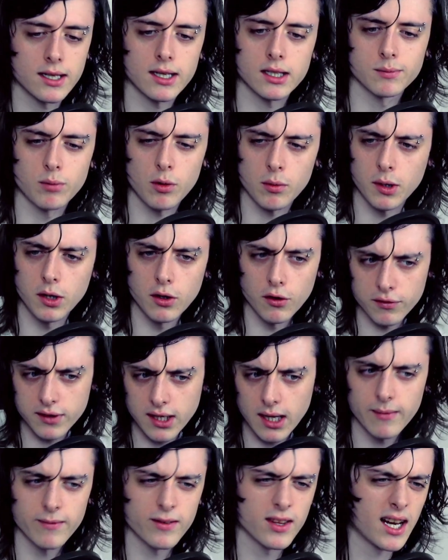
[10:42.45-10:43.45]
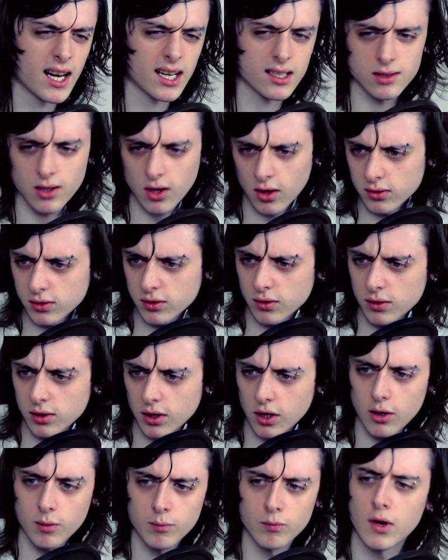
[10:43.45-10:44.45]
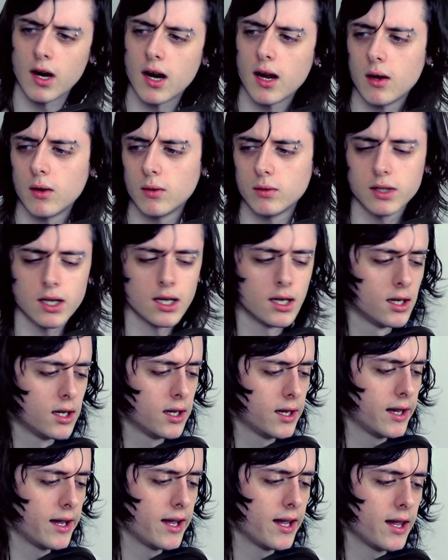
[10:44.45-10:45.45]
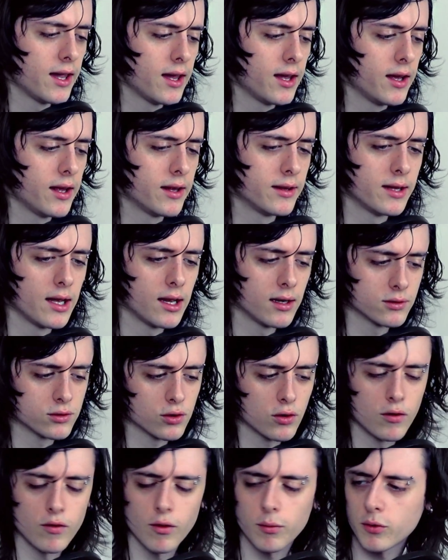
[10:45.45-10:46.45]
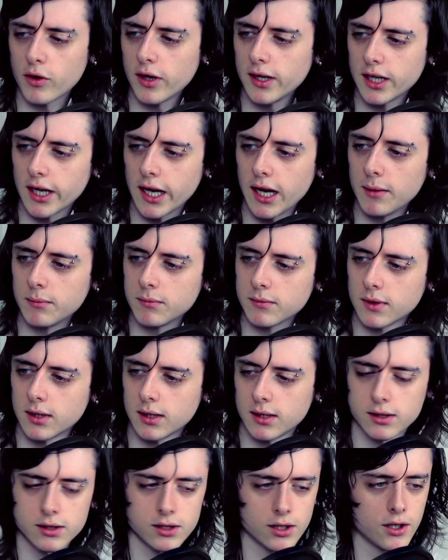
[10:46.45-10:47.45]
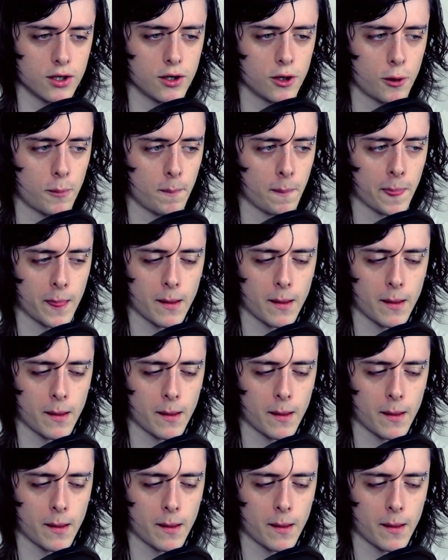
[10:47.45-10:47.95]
That's probably enough time for the next console to come round, and then sort of upgrade your game to